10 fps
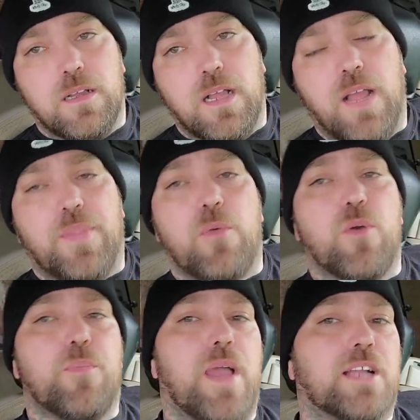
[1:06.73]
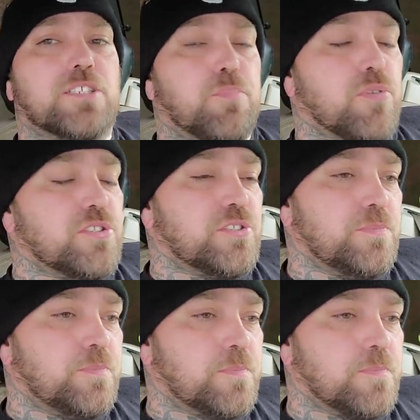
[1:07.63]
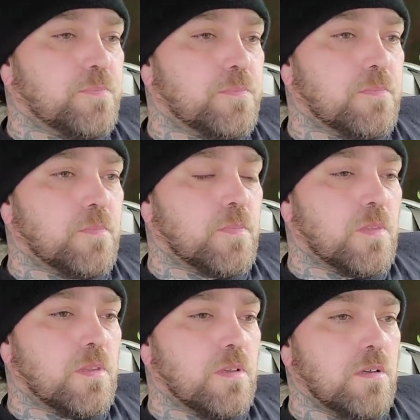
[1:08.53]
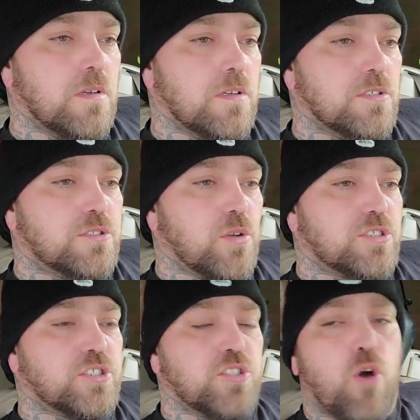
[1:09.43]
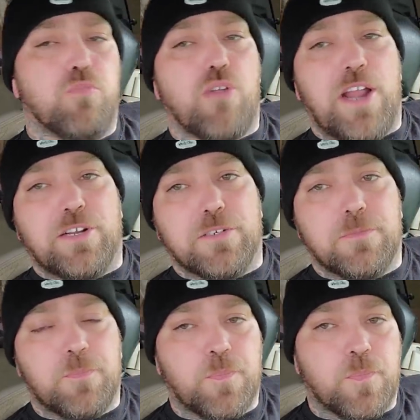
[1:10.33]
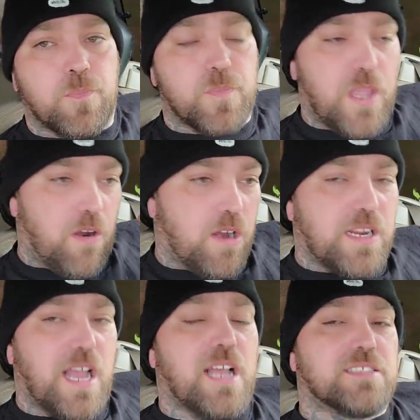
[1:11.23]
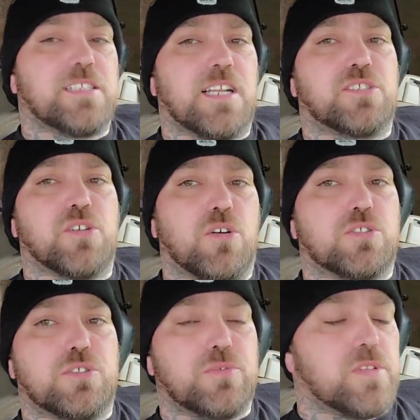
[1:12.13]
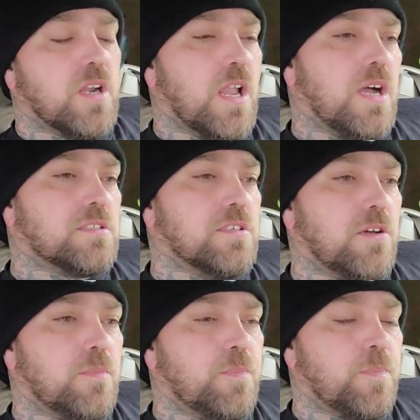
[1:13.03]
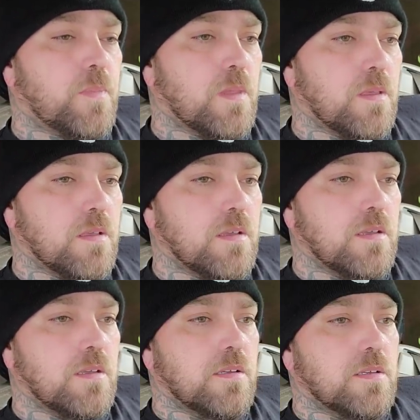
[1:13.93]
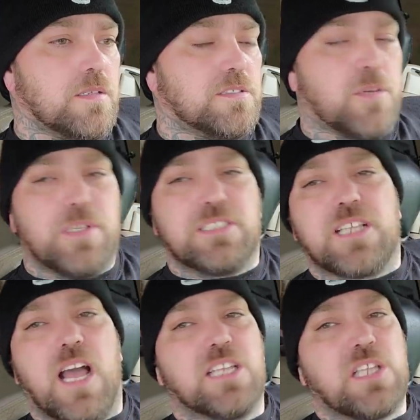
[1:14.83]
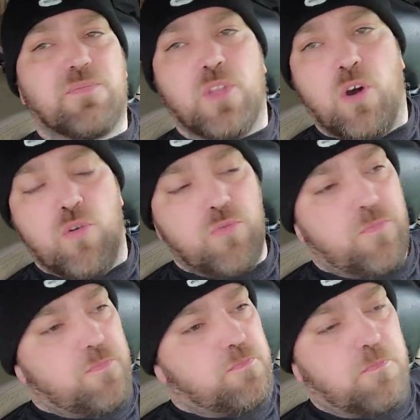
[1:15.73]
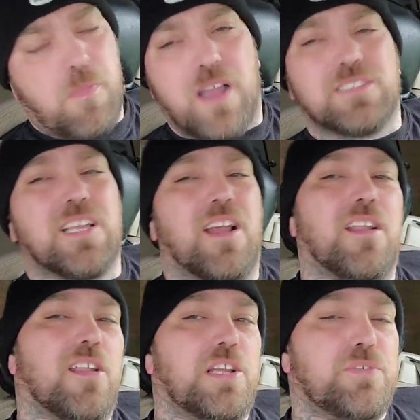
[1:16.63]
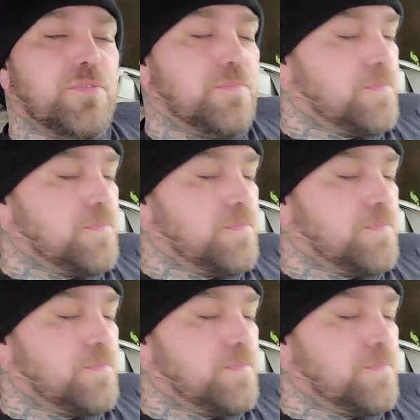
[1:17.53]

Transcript: And they went back to prison. So it's a no-brainer. There are guys that I talk to that are locked up. Some of these guys I've known my entire life.